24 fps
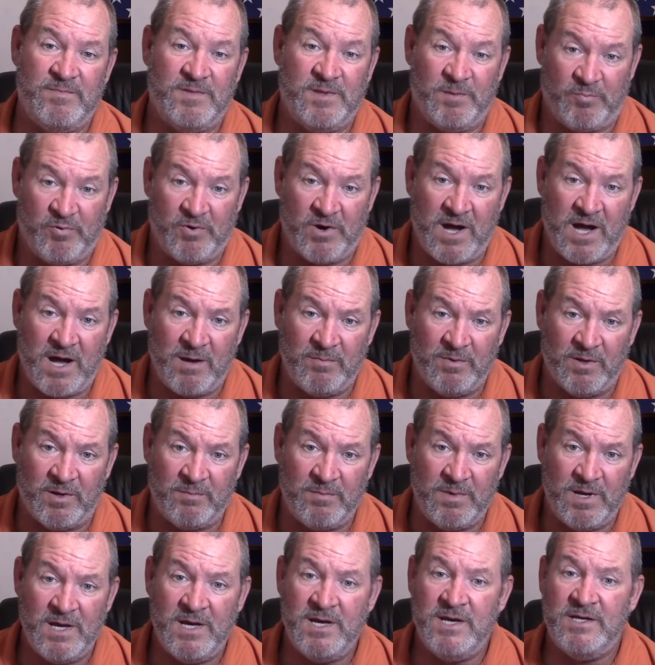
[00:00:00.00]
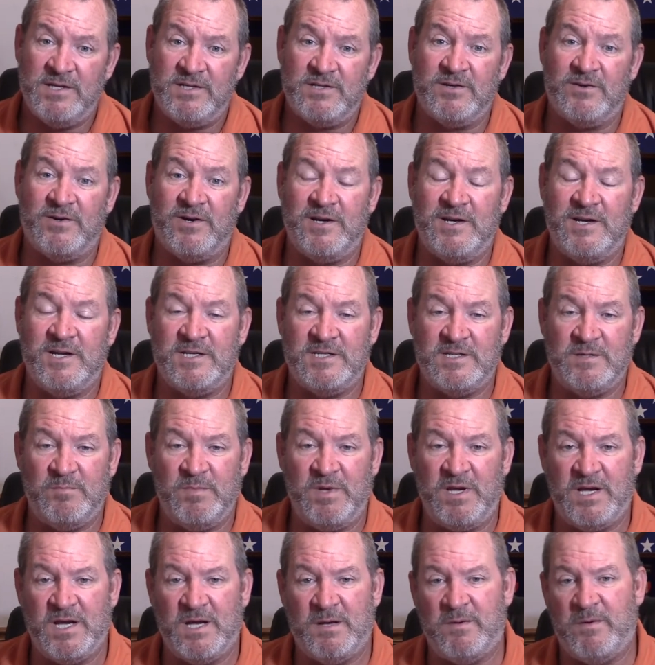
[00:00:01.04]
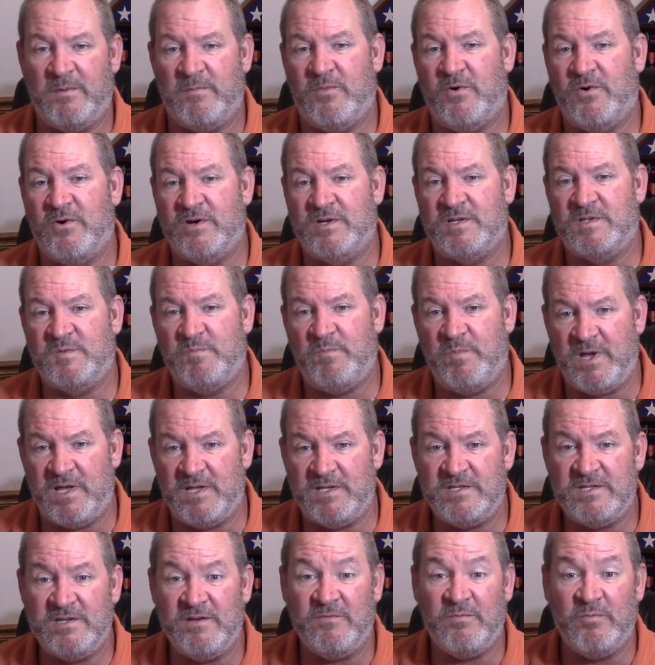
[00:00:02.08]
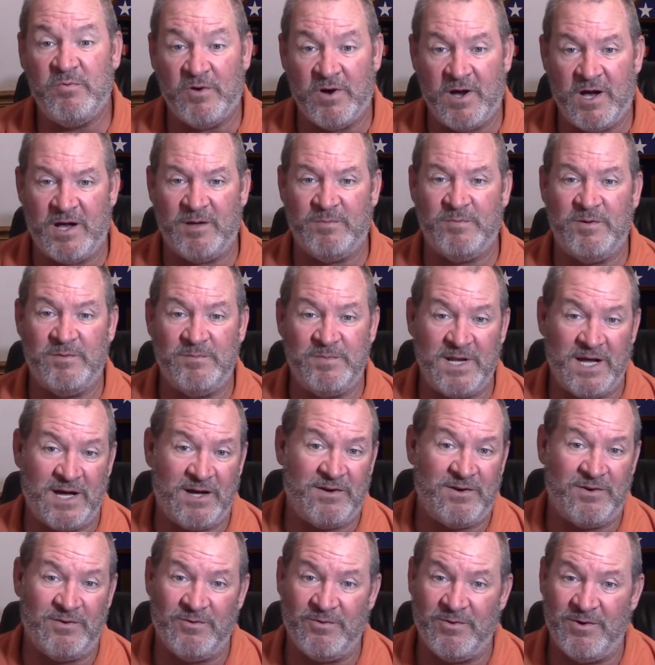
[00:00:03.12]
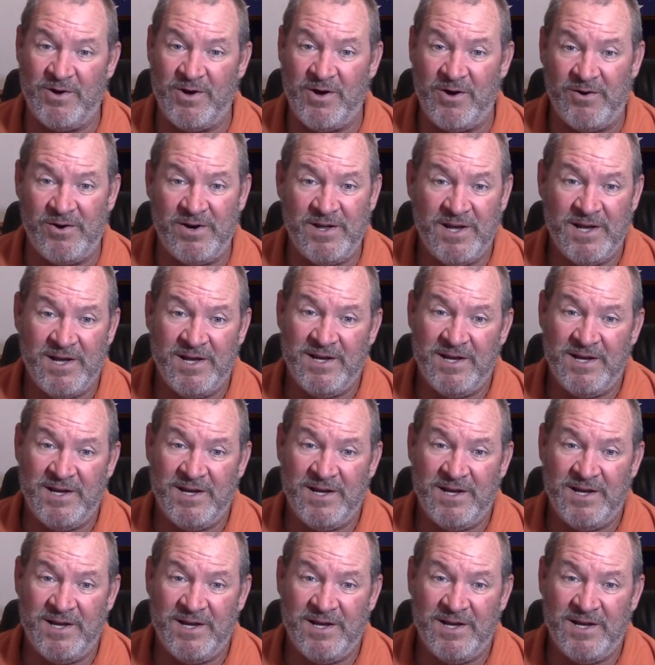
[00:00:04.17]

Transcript: the problem so that it doesn't become a more expensive problem down the road.